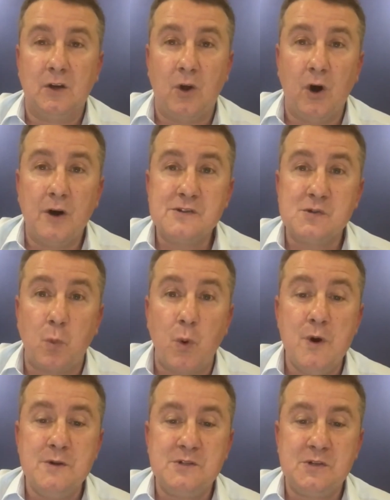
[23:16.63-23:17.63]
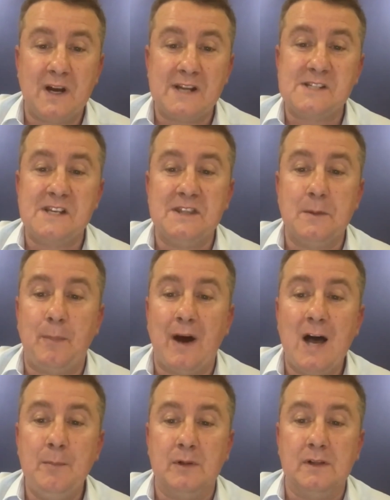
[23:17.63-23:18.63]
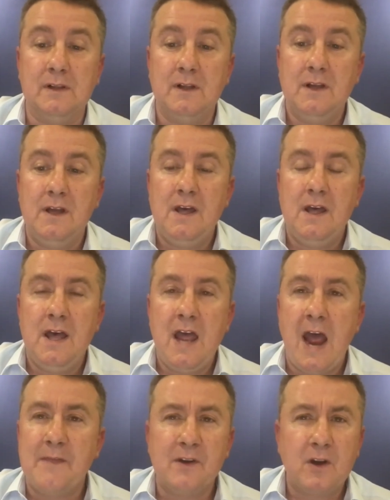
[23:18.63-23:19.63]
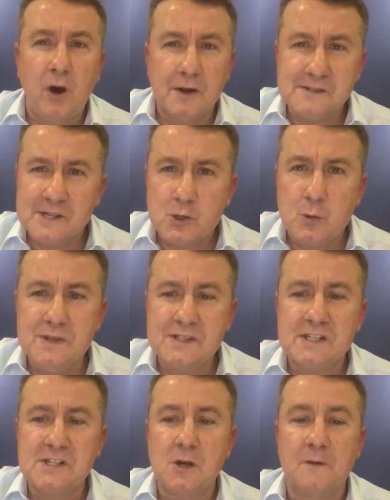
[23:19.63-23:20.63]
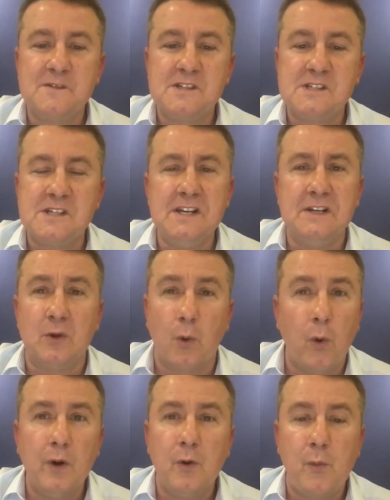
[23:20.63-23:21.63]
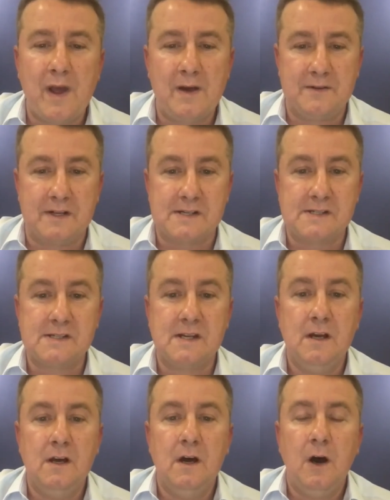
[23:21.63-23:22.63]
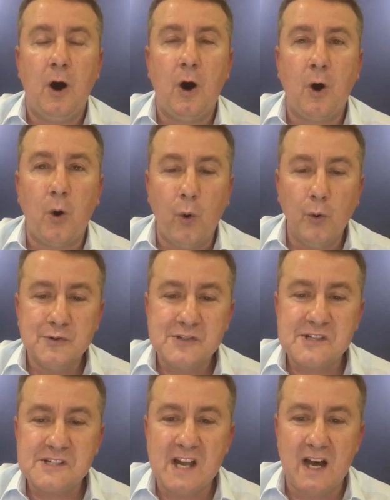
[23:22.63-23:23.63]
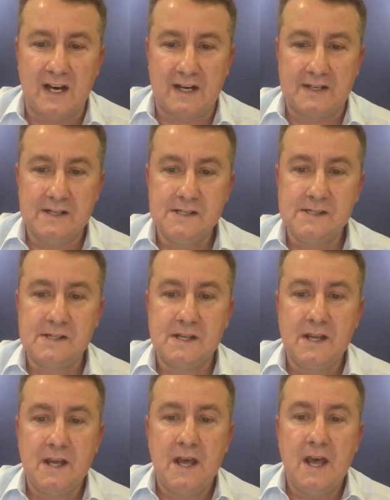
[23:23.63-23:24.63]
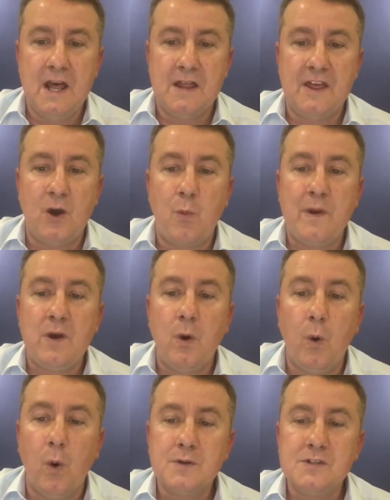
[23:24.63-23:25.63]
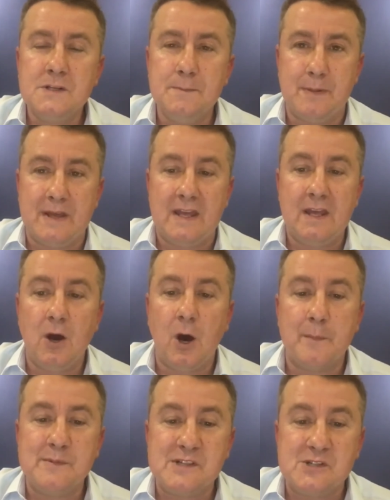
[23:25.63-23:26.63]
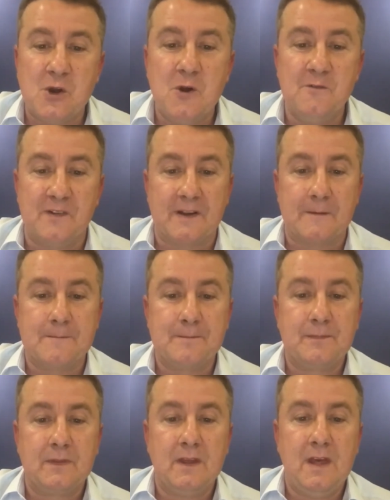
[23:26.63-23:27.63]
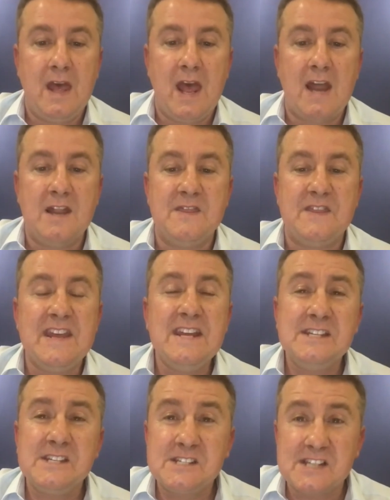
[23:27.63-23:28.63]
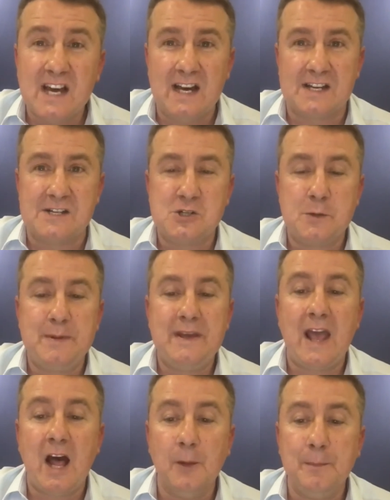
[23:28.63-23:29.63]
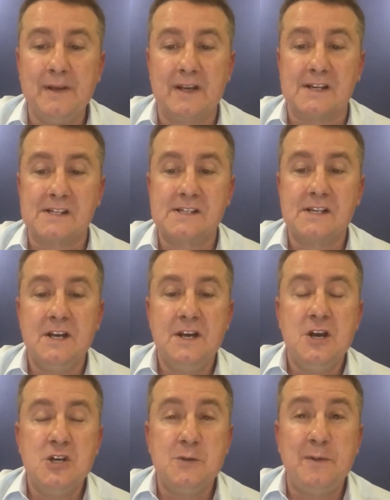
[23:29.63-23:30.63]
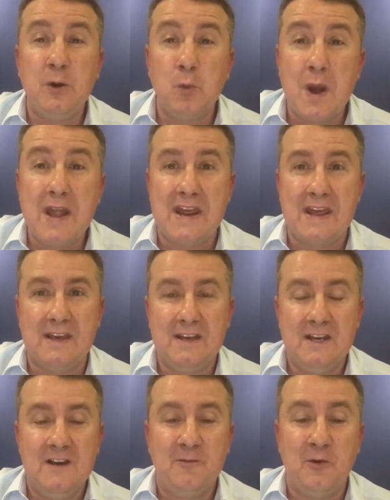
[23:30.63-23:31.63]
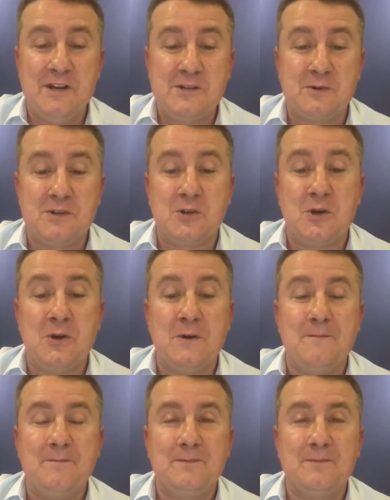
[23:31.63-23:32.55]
God's word to us in the Bible and the consequences of sin all around us are all signs that we ought to be observing, and these signs should be helping us to be ready for his return.